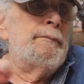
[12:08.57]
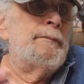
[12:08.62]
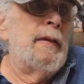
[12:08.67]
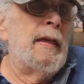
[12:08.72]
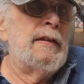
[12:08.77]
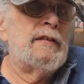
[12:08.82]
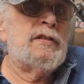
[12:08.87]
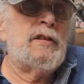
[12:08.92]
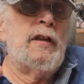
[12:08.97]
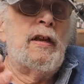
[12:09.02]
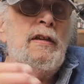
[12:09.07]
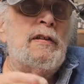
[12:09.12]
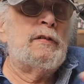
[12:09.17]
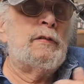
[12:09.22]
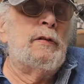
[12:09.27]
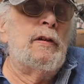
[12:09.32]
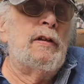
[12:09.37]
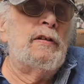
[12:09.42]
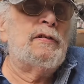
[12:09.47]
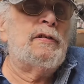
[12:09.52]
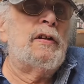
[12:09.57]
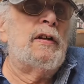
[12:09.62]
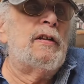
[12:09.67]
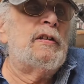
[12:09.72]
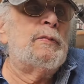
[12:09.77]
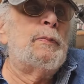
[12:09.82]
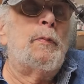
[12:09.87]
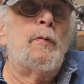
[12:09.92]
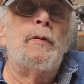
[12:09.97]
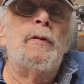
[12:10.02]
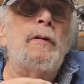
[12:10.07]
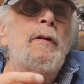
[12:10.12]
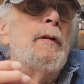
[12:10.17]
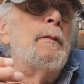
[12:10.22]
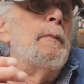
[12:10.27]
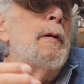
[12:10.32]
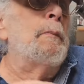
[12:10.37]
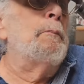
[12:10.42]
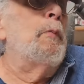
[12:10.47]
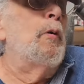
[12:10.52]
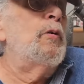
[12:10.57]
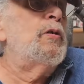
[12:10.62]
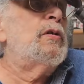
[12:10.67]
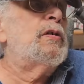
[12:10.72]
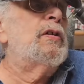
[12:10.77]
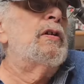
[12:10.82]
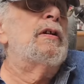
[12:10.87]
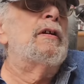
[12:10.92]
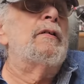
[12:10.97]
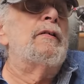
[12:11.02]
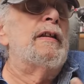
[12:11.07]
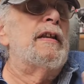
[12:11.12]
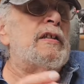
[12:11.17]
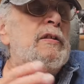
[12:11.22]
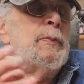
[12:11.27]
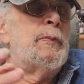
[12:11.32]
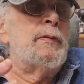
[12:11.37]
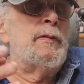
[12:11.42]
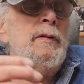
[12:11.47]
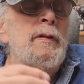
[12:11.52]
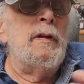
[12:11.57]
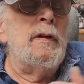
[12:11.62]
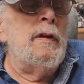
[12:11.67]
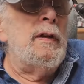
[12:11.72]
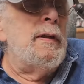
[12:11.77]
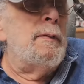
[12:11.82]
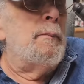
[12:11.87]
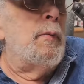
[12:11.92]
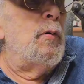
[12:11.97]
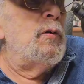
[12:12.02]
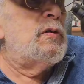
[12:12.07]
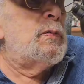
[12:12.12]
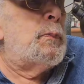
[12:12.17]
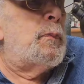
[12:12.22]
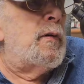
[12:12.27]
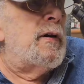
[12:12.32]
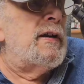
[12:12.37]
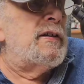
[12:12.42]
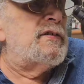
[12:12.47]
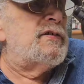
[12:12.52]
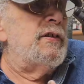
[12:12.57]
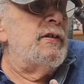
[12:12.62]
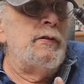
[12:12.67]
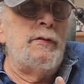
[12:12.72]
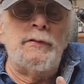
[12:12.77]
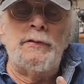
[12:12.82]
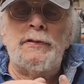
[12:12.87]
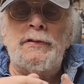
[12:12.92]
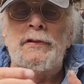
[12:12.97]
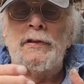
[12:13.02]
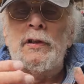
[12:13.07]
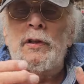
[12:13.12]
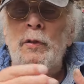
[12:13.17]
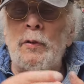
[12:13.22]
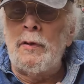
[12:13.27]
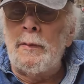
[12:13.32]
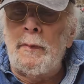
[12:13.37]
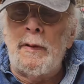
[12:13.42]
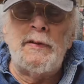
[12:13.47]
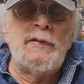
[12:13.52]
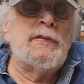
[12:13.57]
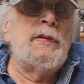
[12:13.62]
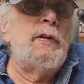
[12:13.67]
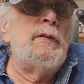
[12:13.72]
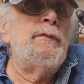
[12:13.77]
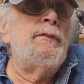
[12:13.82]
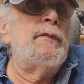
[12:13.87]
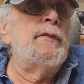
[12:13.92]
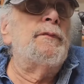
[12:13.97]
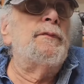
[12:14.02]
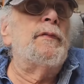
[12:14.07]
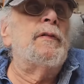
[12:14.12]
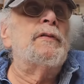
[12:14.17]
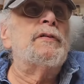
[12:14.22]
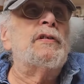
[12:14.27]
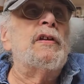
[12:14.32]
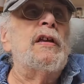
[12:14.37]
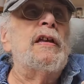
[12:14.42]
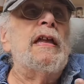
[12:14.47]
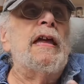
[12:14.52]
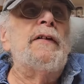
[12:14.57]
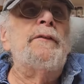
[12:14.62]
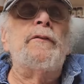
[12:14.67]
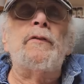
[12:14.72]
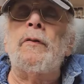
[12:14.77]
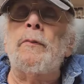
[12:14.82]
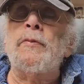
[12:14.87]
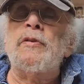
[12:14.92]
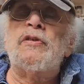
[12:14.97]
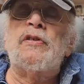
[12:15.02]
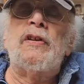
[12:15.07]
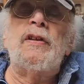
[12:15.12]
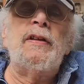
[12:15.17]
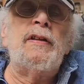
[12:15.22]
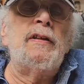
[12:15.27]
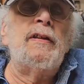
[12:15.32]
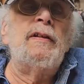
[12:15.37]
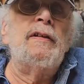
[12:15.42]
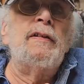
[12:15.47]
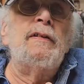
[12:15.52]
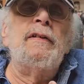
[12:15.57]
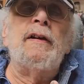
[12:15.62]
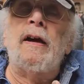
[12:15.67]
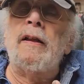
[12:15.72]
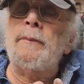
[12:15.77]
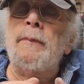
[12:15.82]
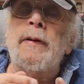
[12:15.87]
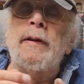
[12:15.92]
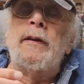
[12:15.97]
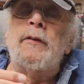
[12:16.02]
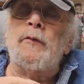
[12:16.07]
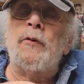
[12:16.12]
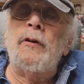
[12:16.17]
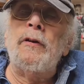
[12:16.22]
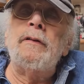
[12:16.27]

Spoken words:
Ask an expert. But most brass dealers, including myself, if there's ever a mistake, I make it right.